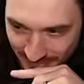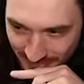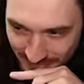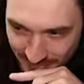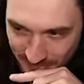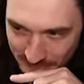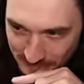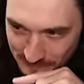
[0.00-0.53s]

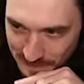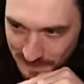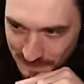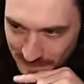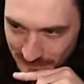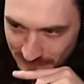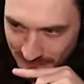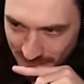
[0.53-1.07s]

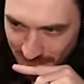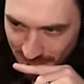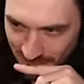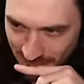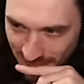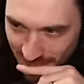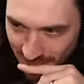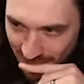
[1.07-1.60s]

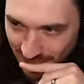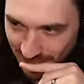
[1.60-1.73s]
(no one is talking)